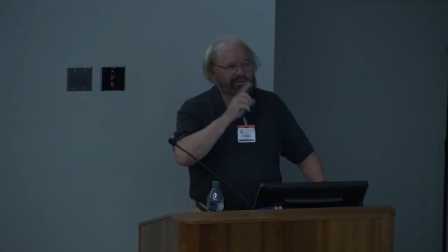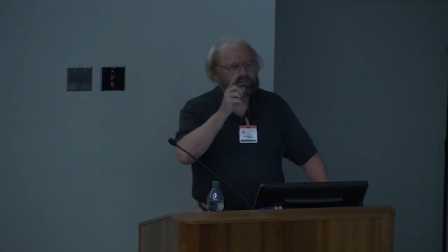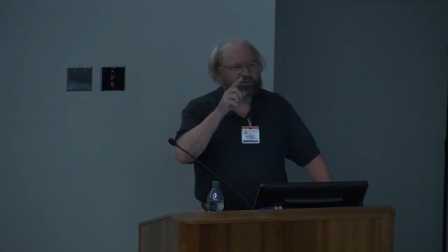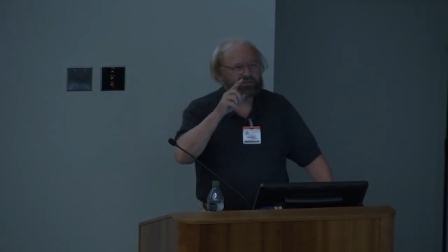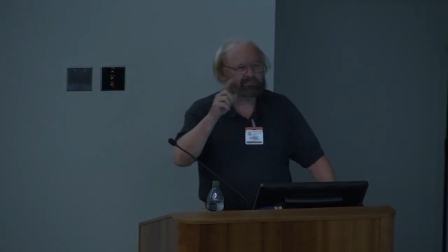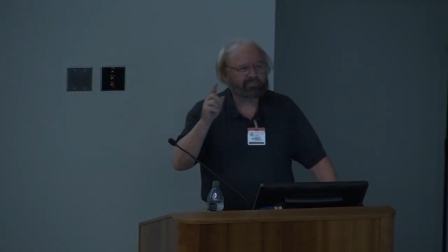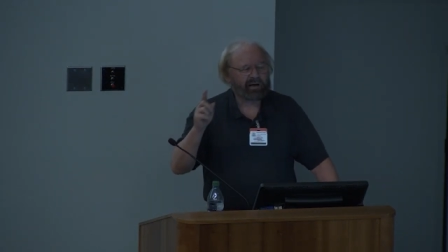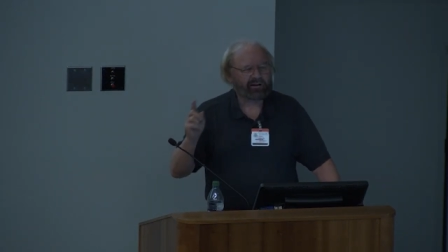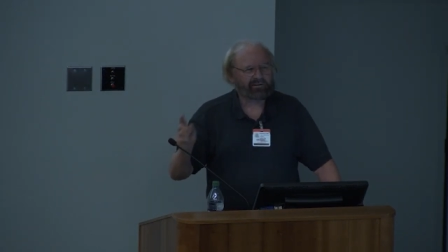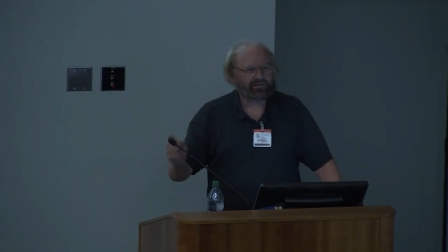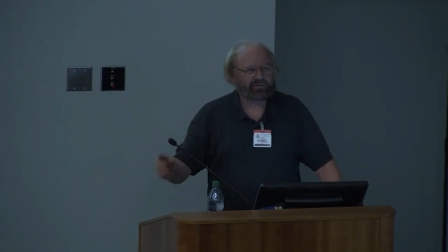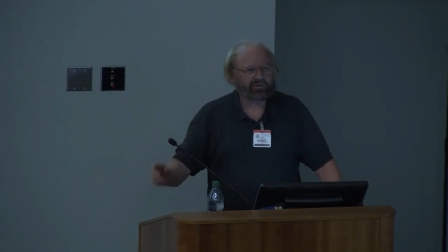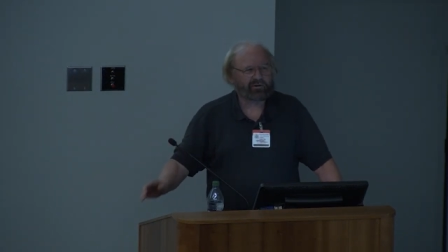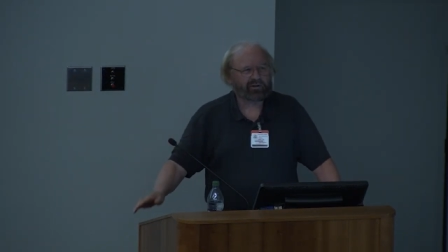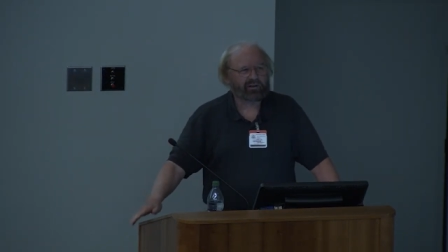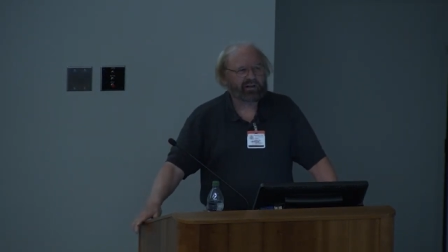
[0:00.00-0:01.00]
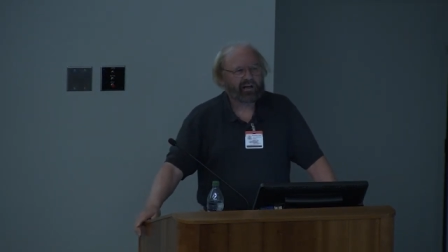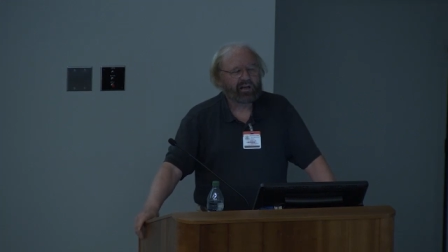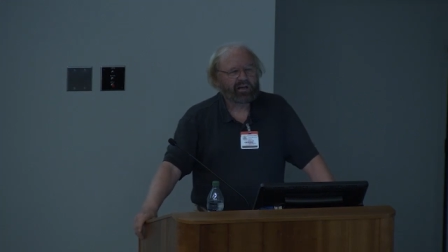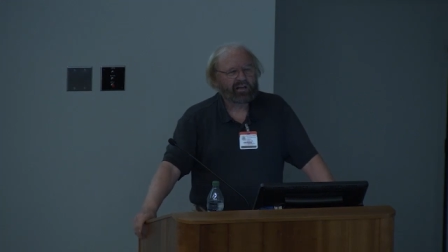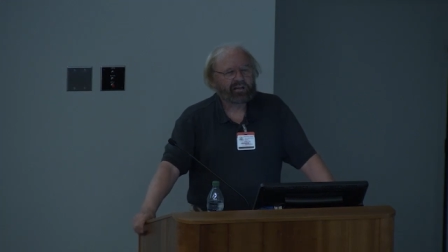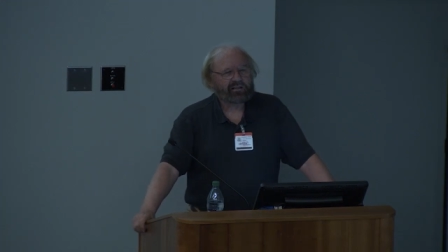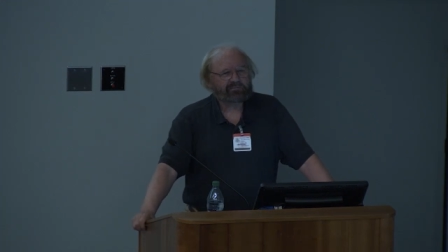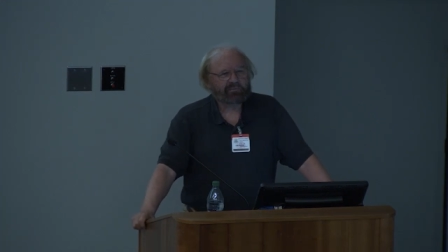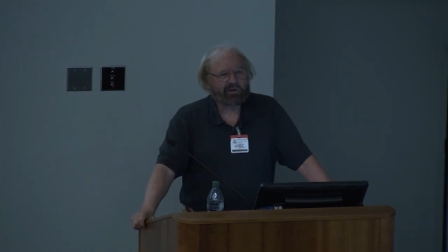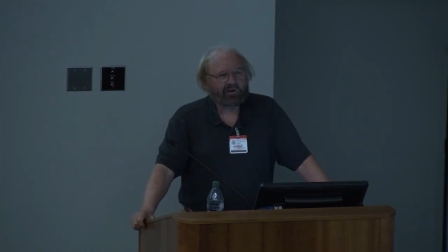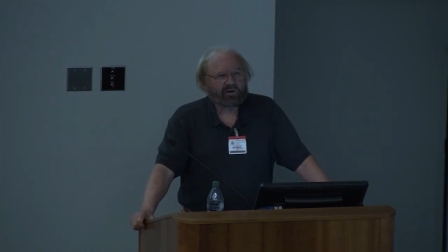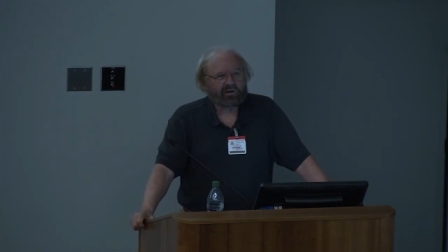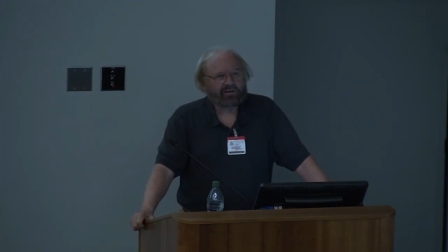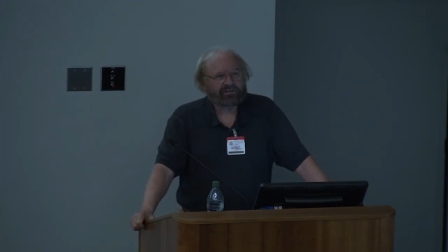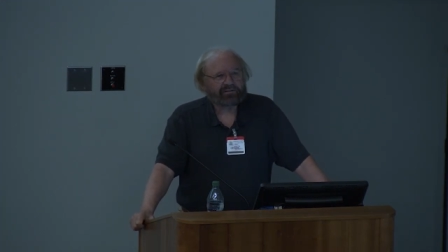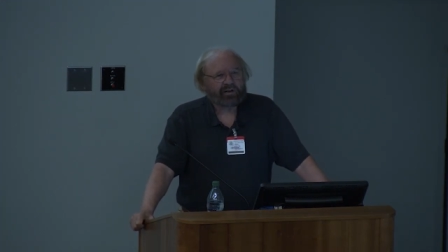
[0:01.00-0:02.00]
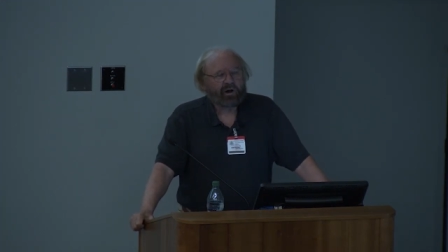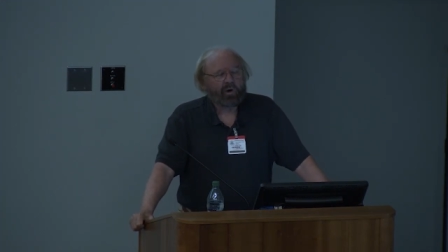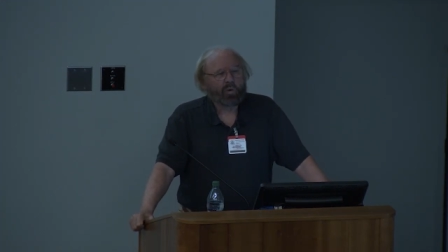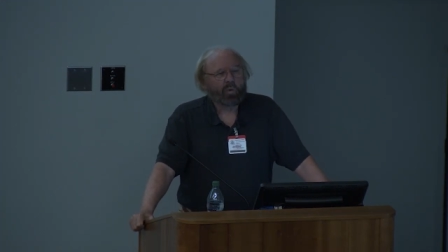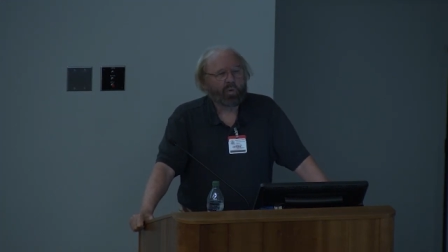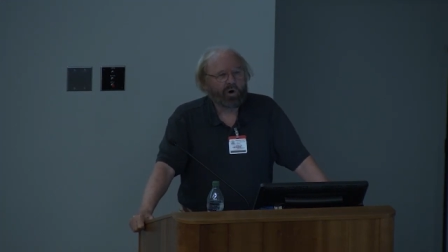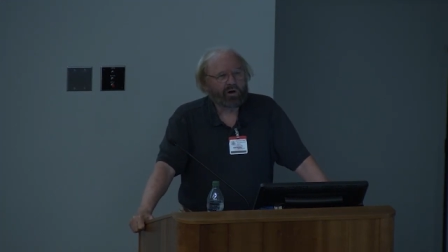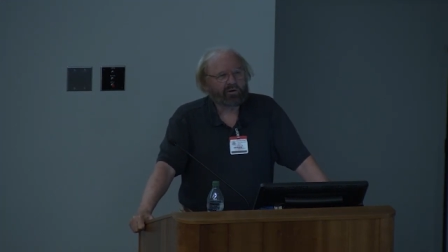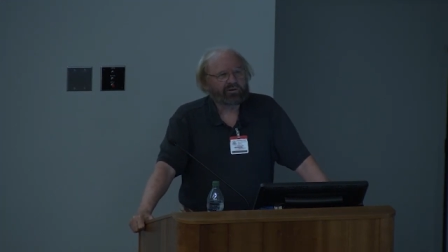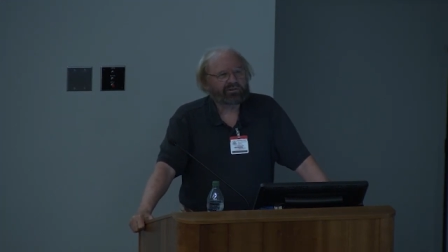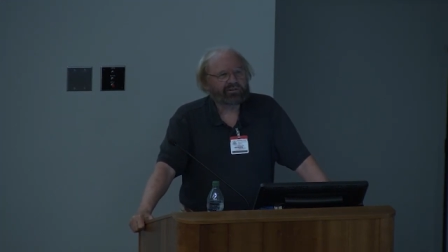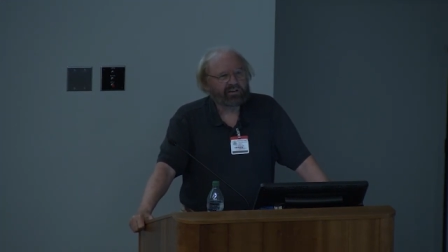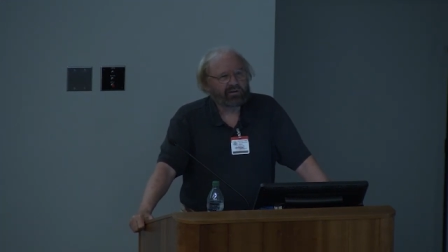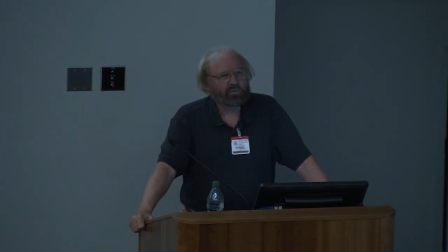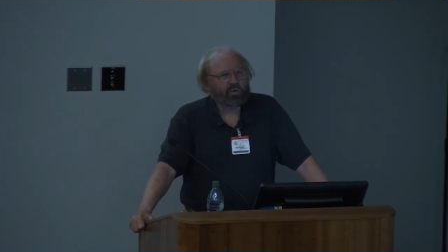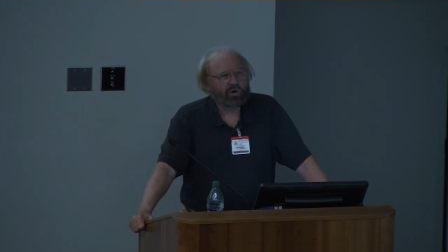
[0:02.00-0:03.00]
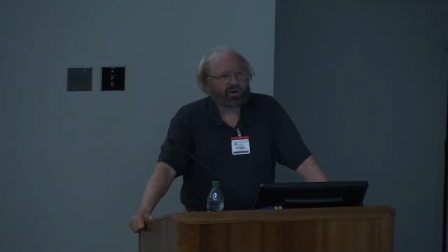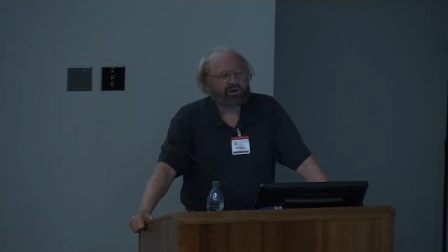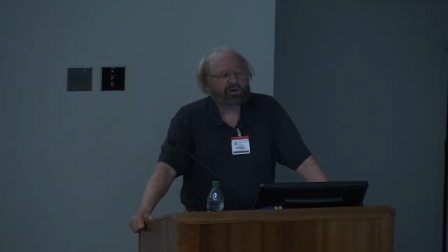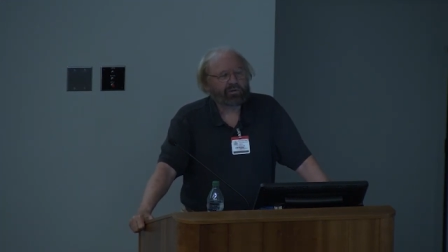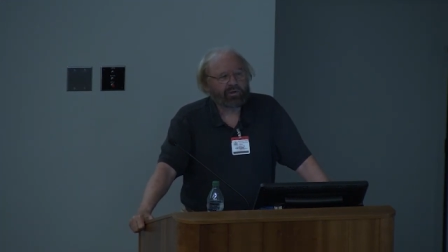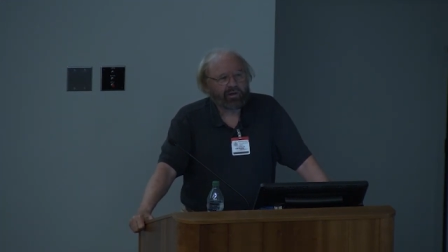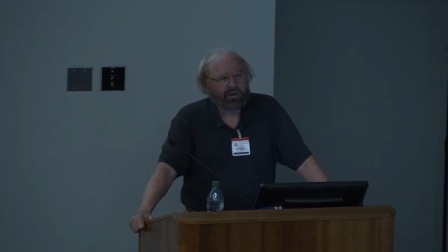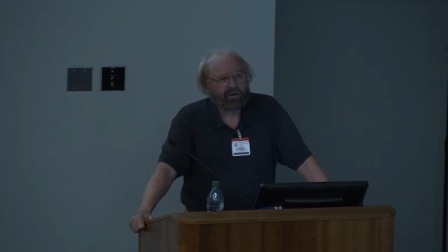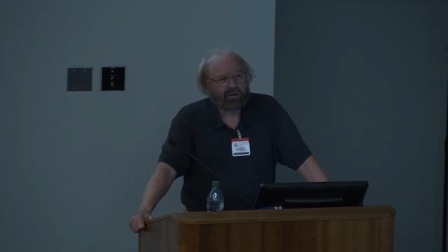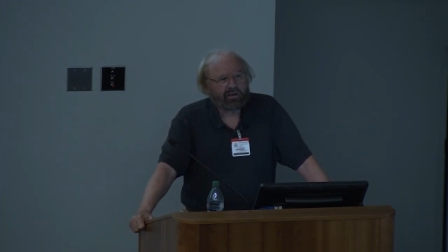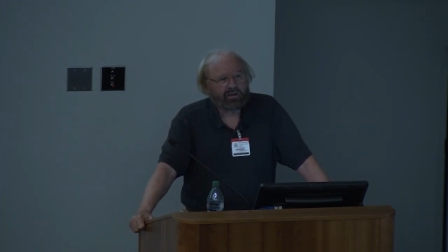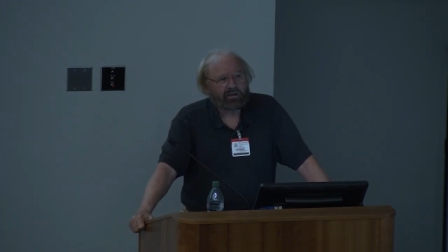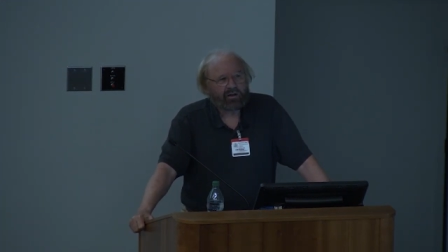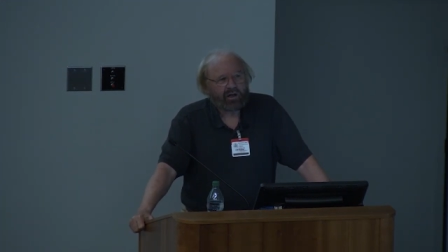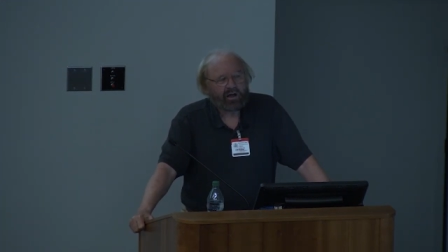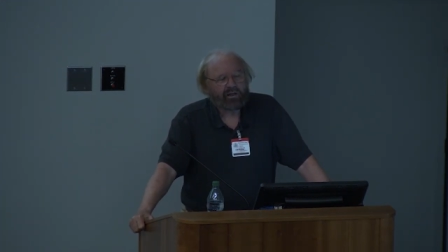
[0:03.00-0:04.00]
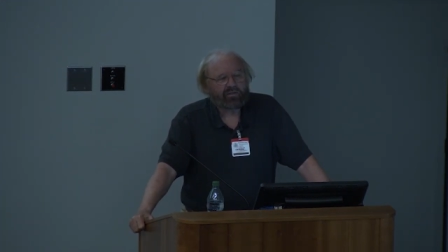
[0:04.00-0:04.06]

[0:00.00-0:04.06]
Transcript: this backstory is because what did work there,